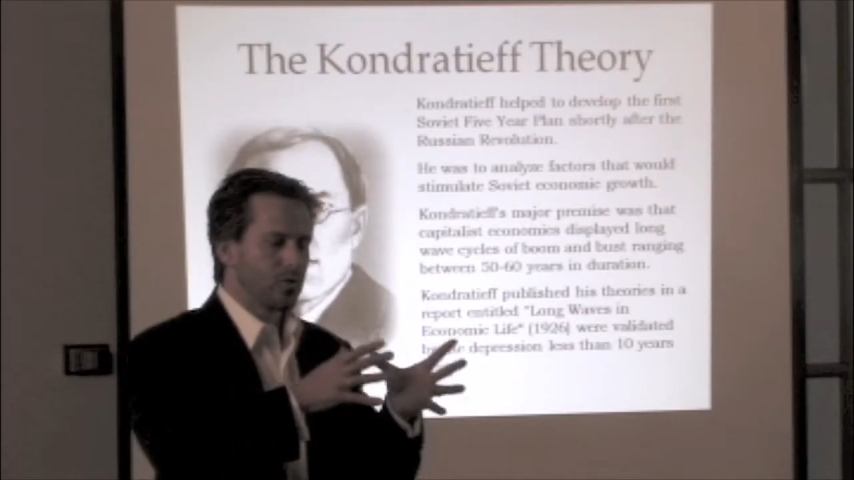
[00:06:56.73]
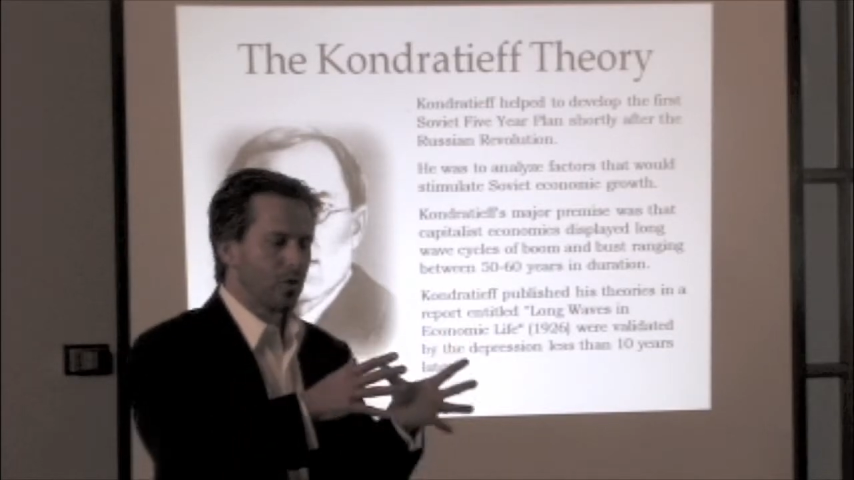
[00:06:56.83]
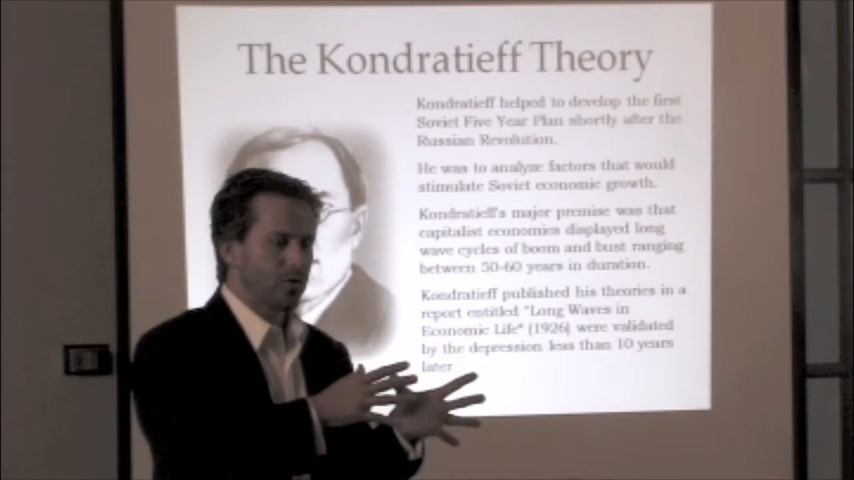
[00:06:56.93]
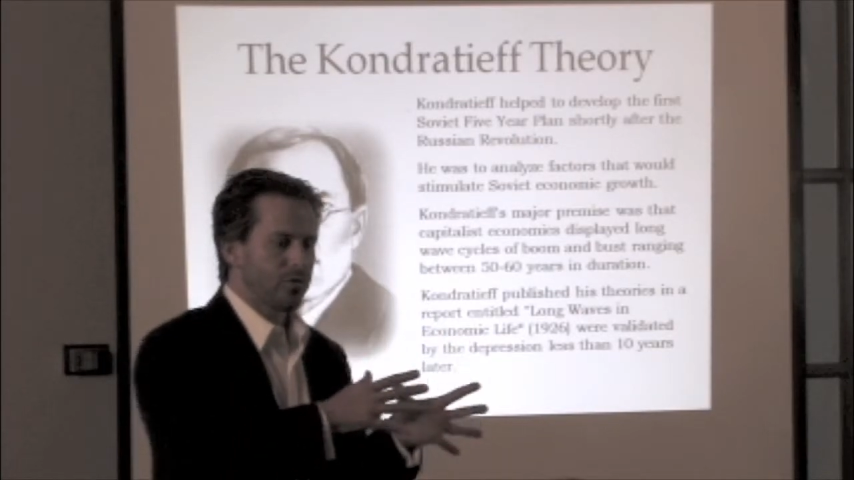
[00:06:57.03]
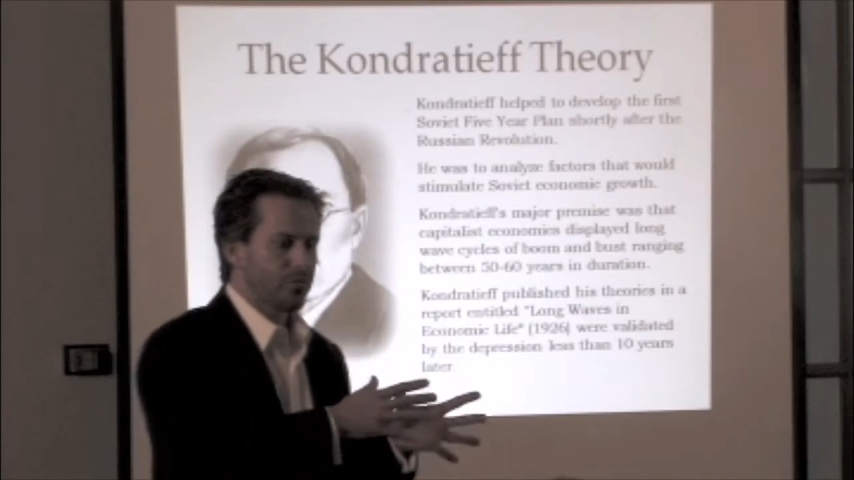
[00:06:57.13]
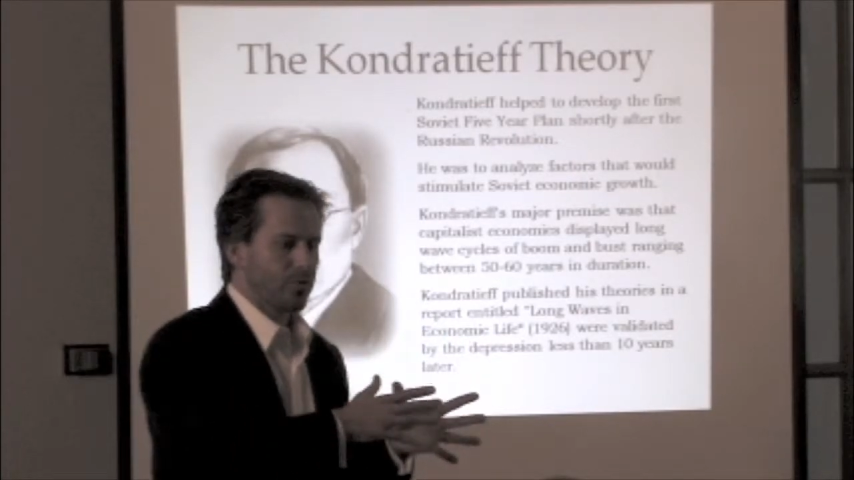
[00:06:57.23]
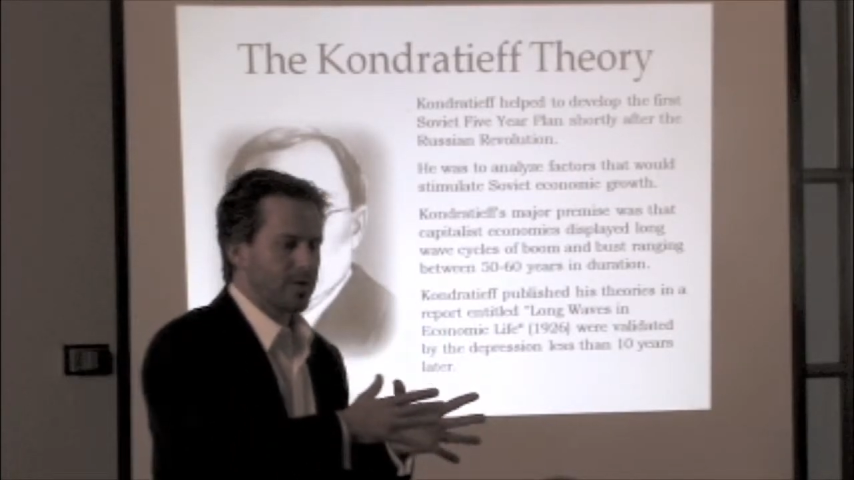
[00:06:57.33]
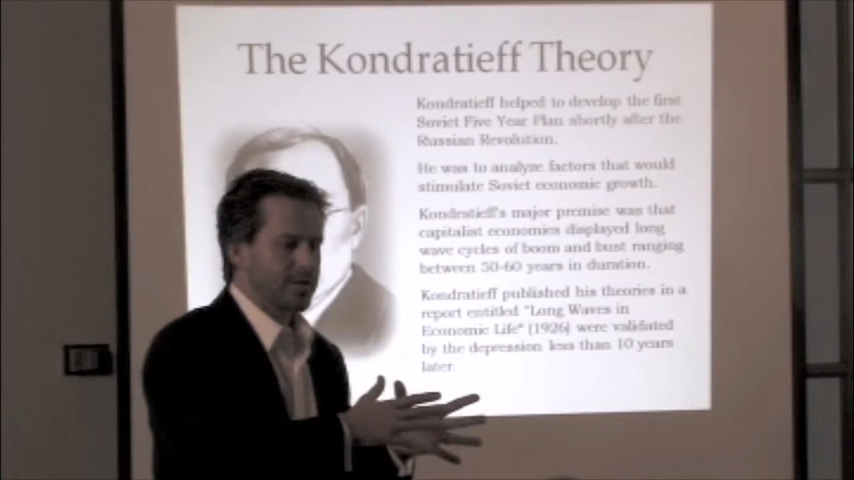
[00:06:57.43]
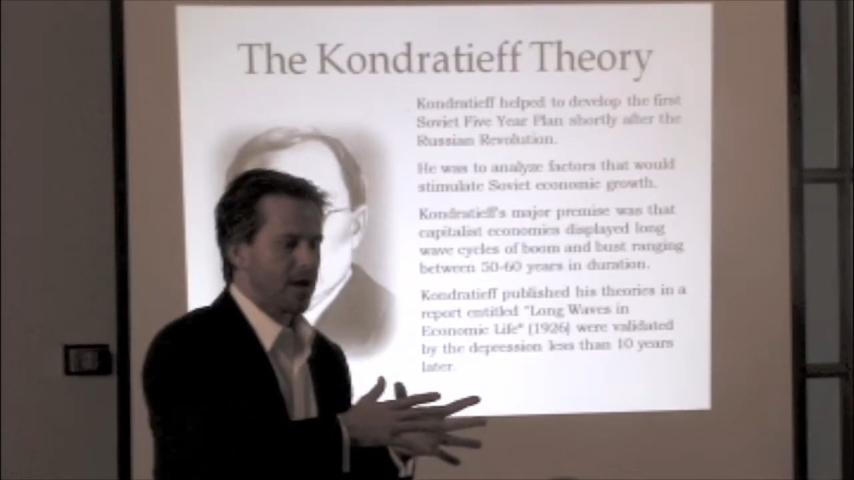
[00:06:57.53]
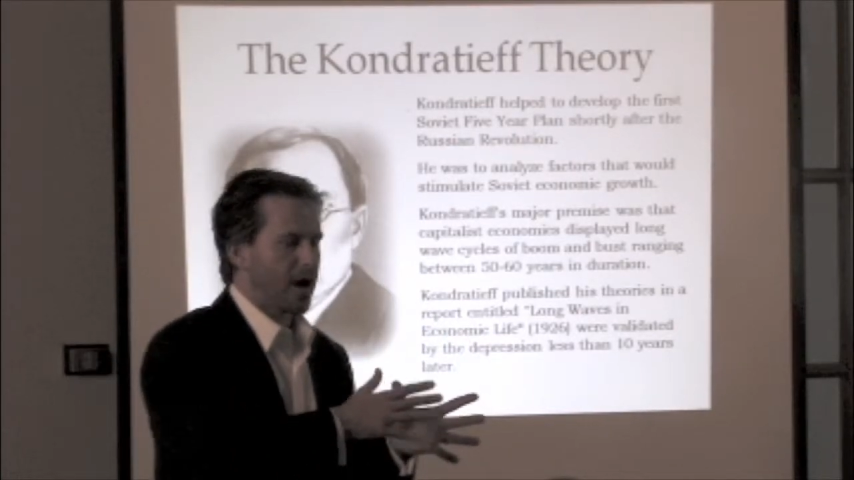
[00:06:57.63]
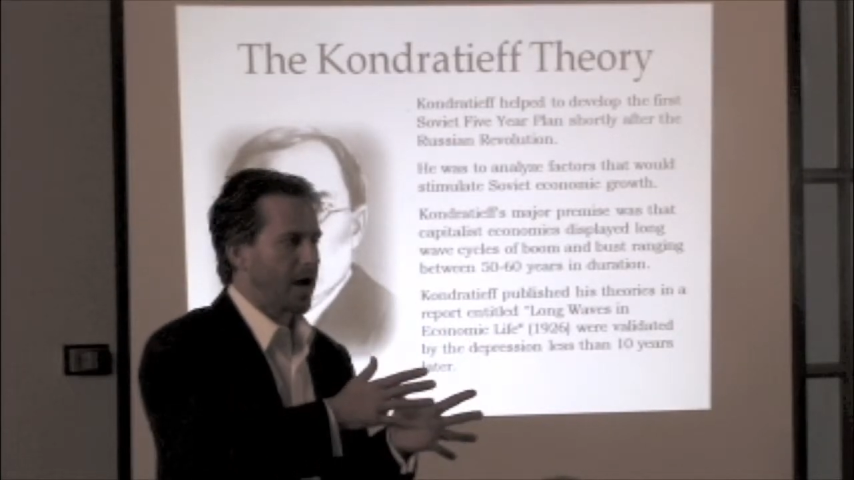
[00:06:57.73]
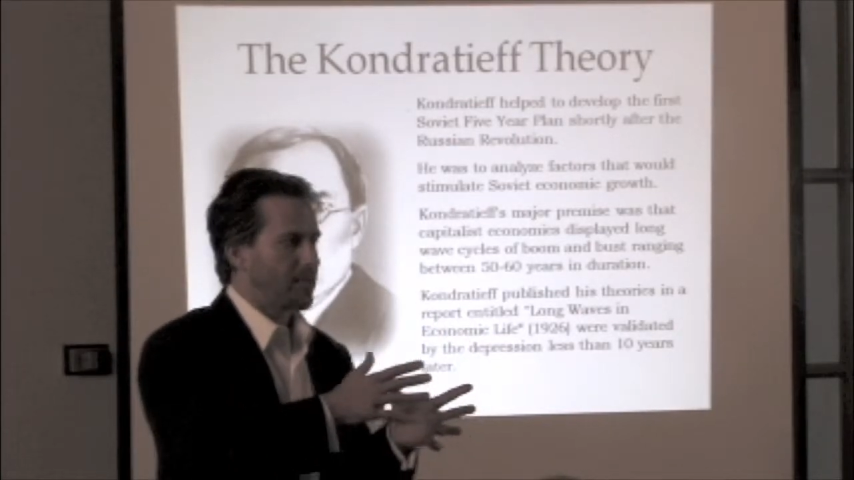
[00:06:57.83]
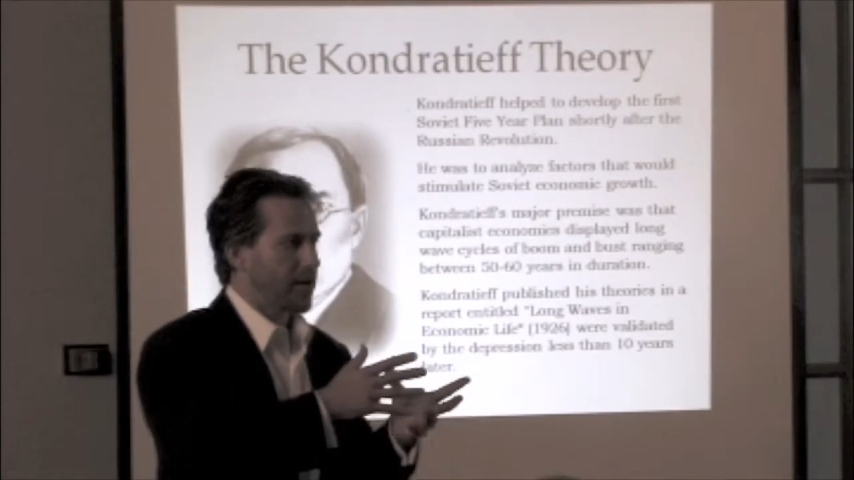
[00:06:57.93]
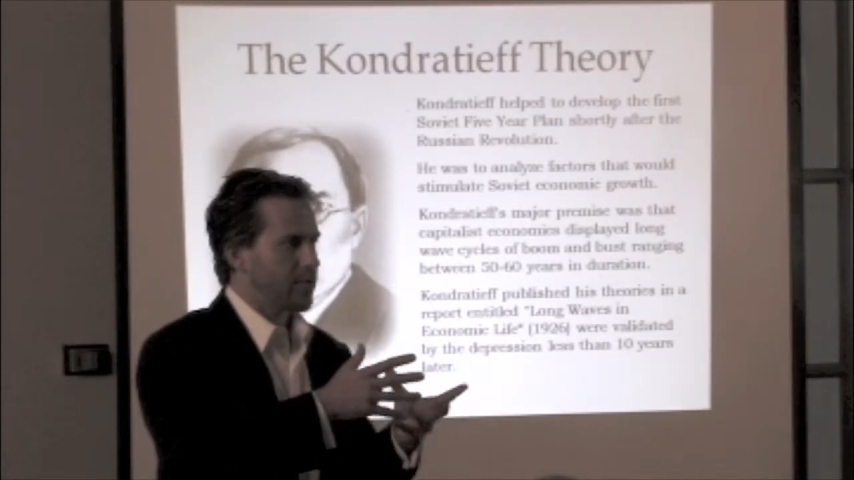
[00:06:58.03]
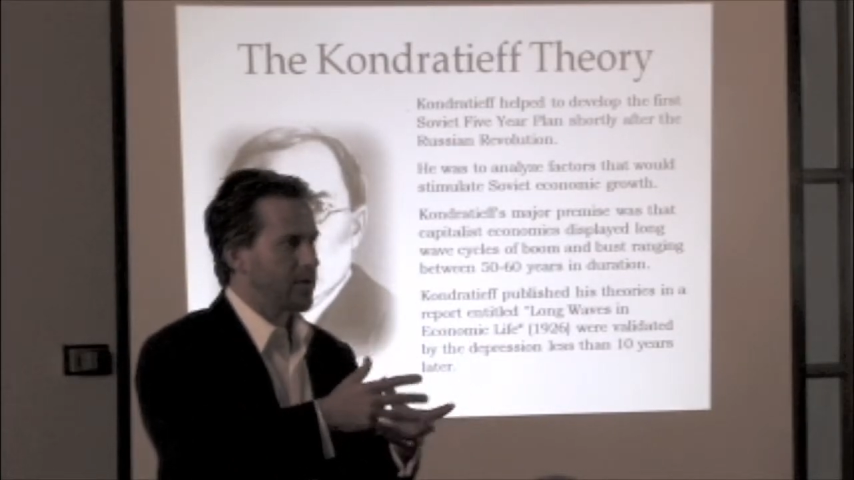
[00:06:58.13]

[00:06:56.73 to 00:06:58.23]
go through a time like